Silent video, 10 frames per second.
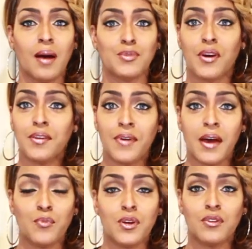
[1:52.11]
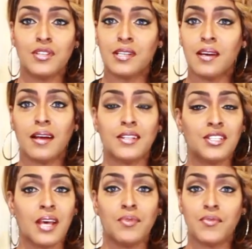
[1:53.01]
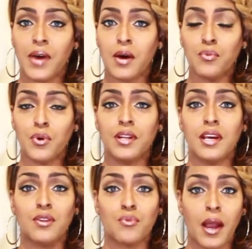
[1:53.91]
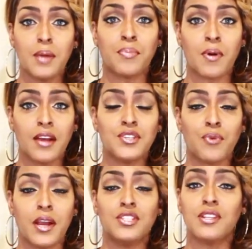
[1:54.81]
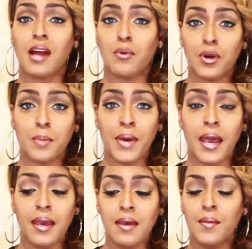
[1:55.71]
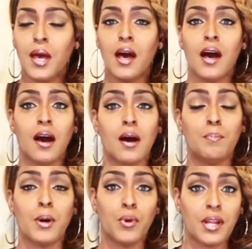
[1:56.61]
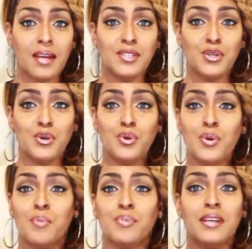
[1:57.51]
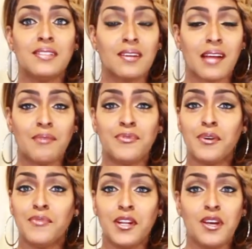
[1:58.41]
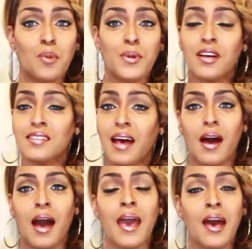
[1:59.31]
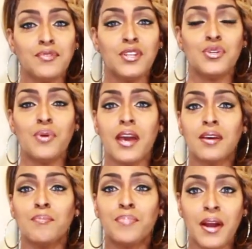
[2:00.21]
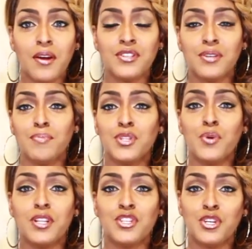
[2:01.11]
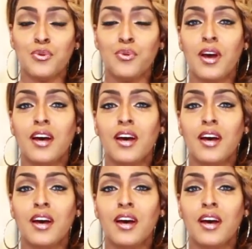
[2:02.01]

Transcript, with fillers: I'm trying to find one on sale. I just haven't found one in the right price range that I want to pay. Uh, but when I do, please look out for a video because I have to do a comparison between the two